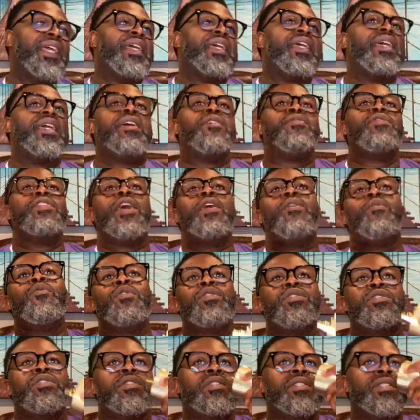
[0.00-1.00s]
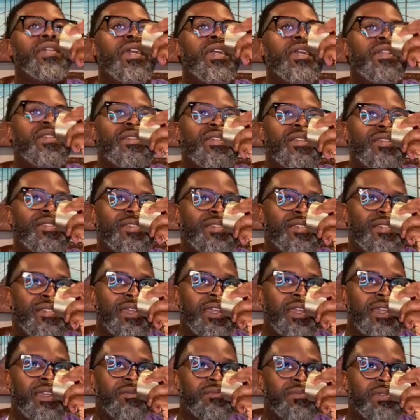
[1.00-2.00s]
if they were to take this
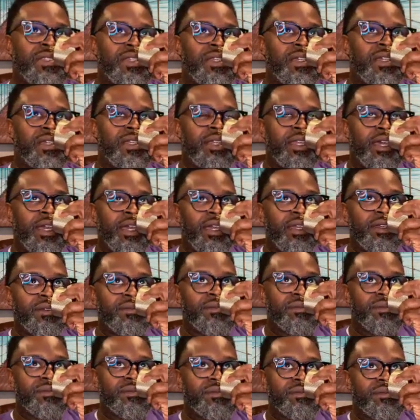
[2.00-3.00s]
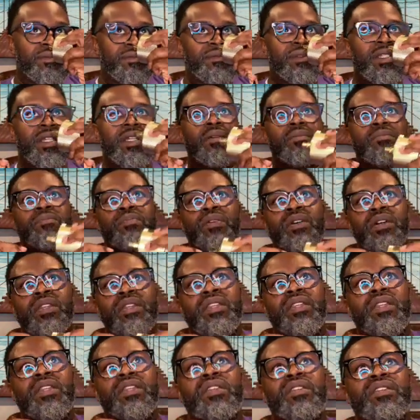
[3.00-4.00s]
same DNA and put it
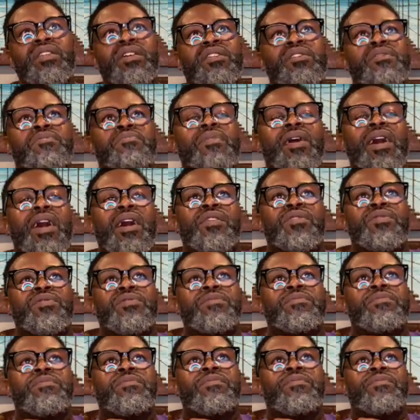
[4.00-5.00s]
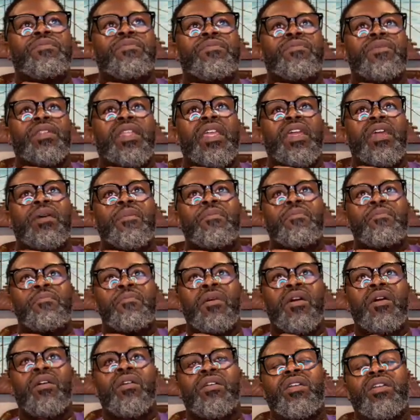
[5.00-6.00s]
in another bottle and
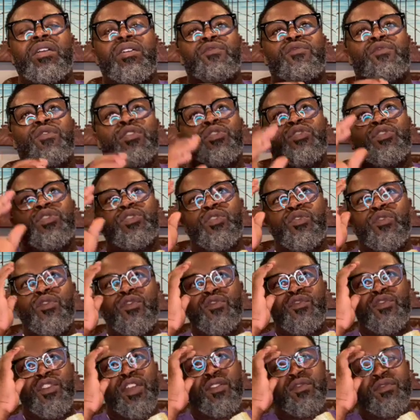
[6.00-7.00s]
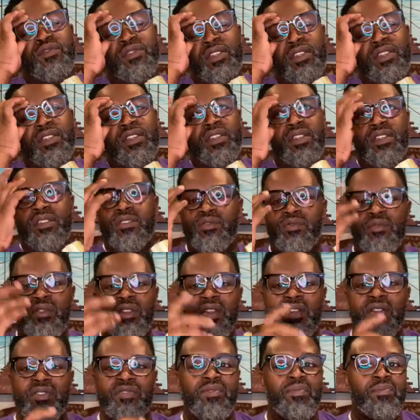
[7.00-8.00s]
mark it for $250,
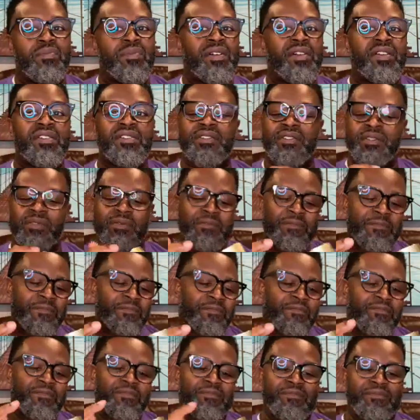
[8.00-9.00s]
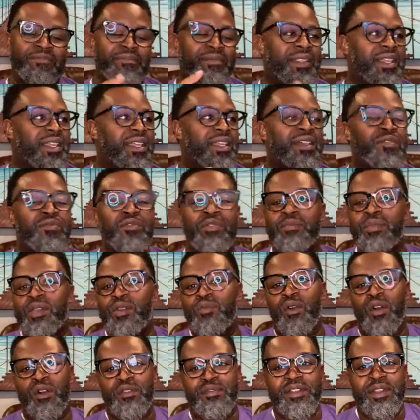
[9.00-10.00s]
$300, it would be
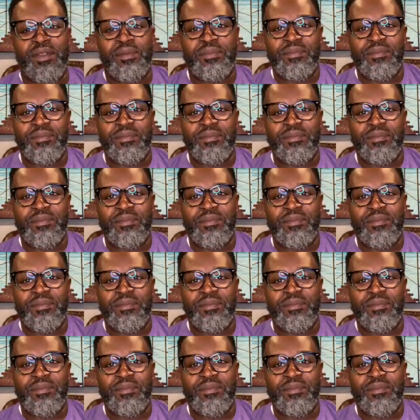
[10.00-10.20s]
worth it.